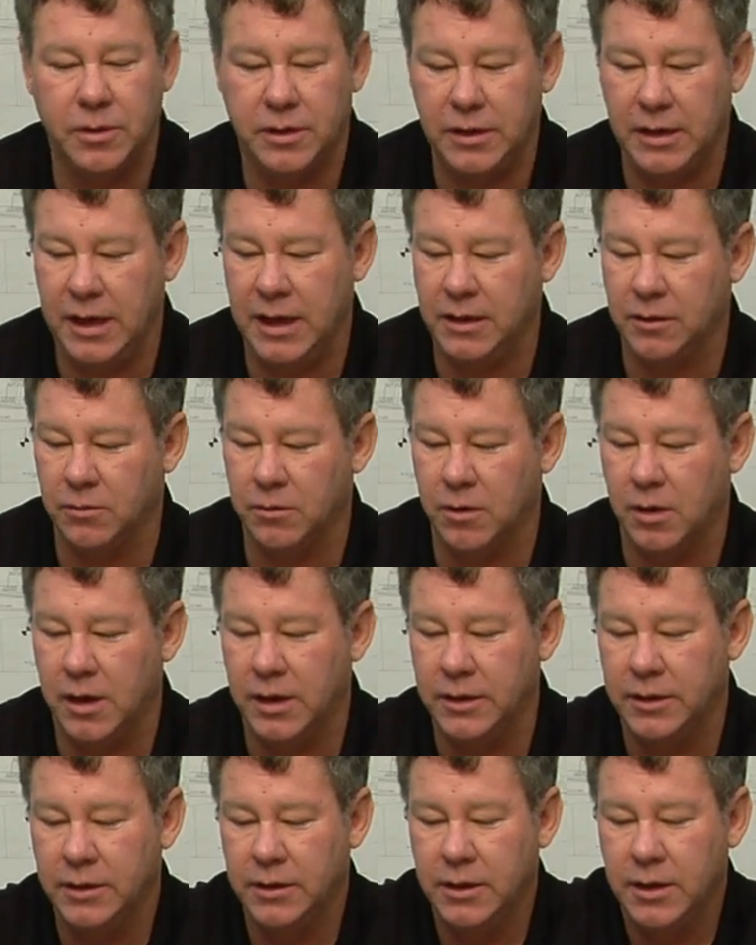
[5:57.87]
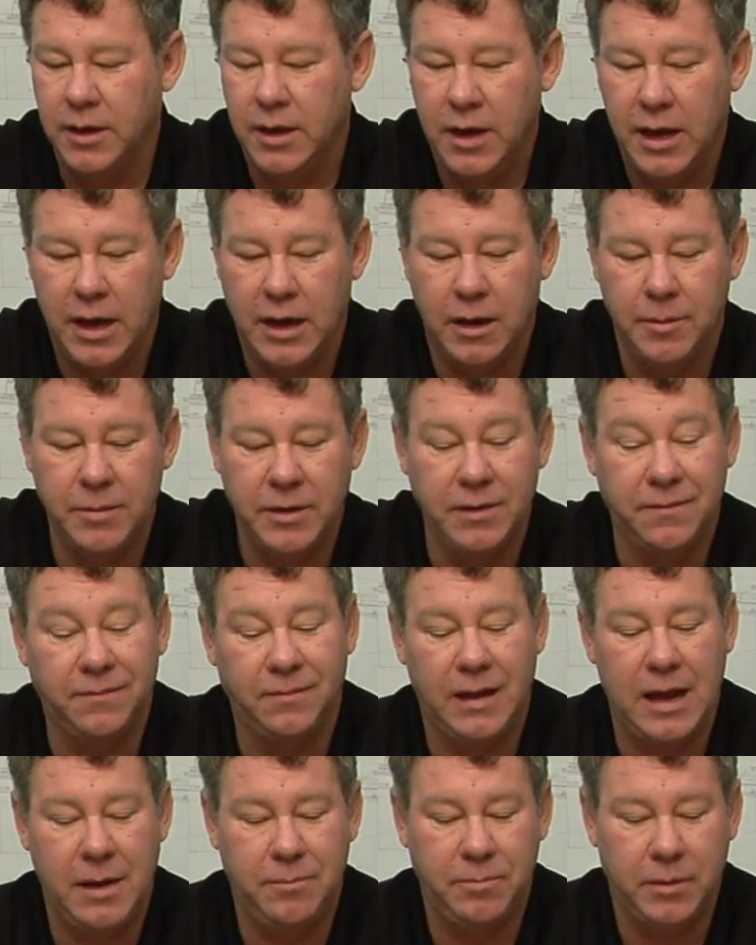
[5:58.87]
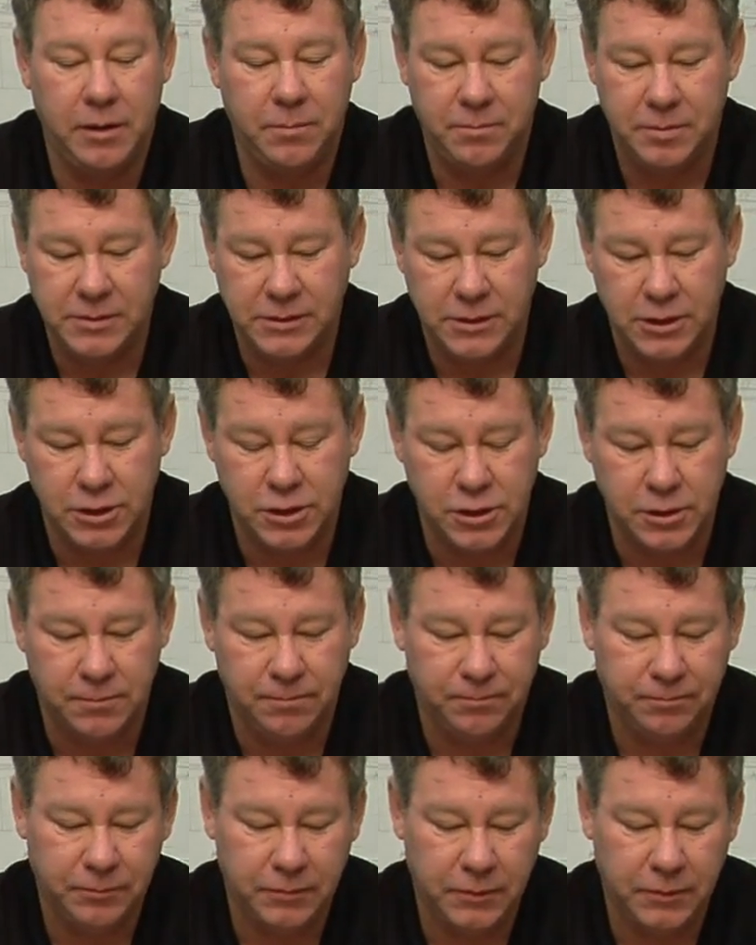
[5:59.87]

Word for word: with the aileron, and I'm in the flap up position.